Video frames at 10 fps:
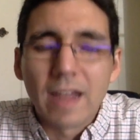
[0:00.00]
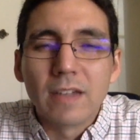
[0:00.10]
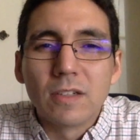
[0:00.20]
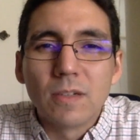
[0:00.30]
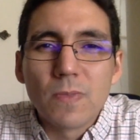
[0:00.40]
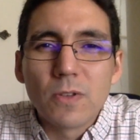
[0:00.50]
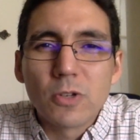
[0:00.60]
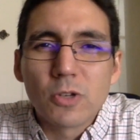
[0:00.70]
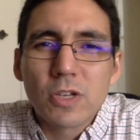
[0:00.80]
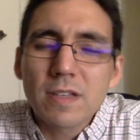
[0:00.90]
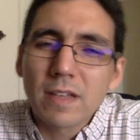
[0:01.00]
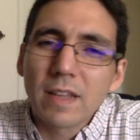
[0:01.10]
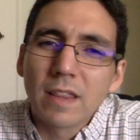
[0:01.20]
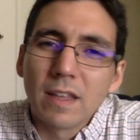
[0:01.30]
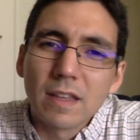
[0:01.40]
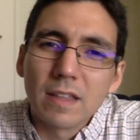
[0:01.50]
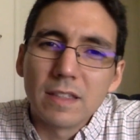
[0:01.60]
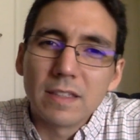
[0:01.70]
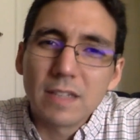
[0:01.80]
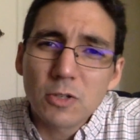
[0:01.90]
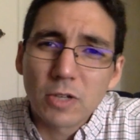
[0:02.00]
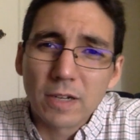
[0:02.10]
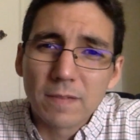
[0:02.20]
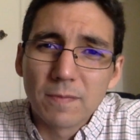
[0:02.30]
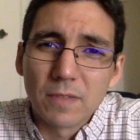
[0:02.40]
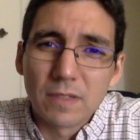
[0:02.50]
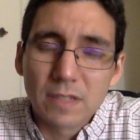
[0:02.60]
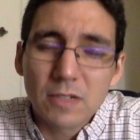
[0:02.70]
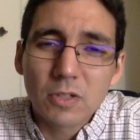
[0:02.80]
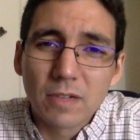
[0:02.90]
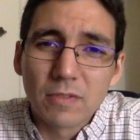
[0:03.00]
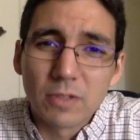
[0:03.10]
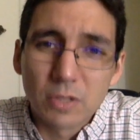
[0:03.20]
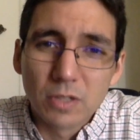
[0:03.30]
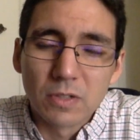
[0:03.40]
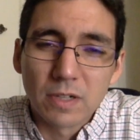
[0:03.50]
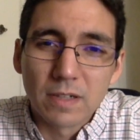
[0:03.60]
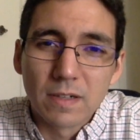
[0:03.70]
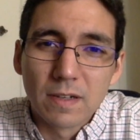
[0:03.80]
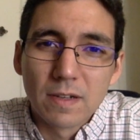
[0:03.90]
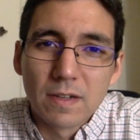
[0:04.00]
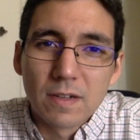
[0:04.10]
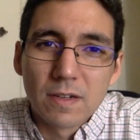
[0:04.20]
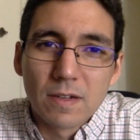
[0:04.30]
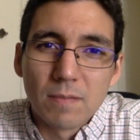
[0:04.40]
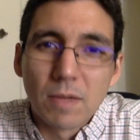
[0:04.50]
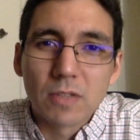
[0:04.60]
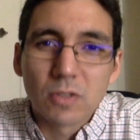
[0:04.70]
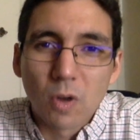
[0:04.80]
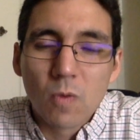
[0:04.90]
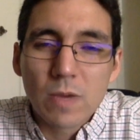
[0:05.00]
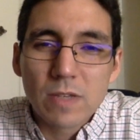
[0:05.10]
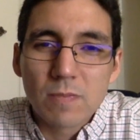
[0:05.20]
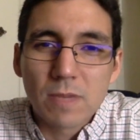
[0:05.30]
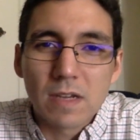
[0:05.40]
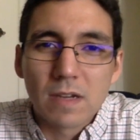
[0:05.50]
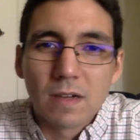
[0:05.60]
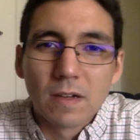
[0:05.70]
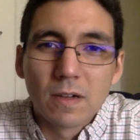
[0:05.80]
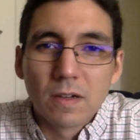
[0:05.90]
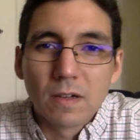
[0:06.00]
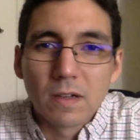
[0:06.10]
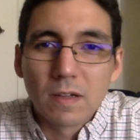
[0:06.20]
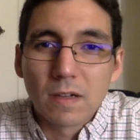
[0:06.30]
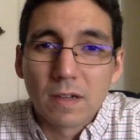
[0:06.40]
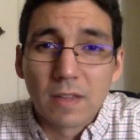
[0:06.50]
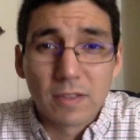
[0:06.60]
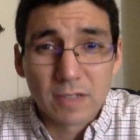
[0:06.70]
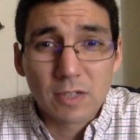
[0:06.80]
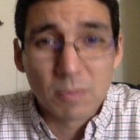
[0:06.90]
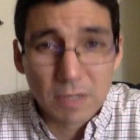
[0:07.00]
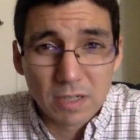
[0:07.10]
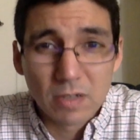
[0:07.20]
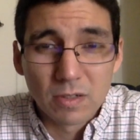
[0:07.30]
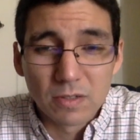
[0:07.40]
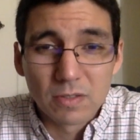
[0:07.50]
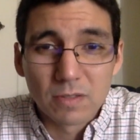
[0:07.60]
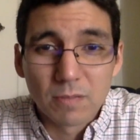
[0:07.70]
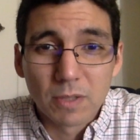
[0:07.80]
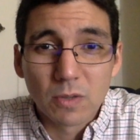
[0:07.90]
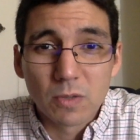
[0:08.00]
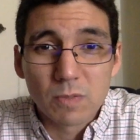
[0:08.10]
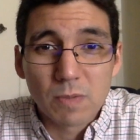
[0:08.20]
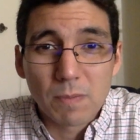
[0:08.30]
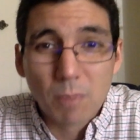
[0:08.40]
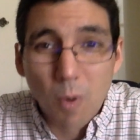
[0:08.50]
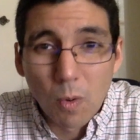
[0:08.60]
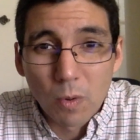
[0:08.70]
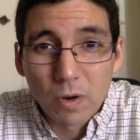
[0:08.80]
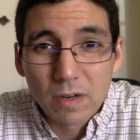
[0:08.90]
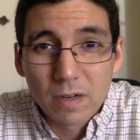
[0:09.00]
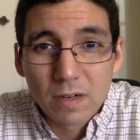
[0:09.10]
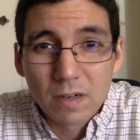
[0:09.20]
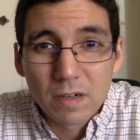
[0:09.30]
And she said that the teaching of the children must always be, and the teaching materials must always be poor,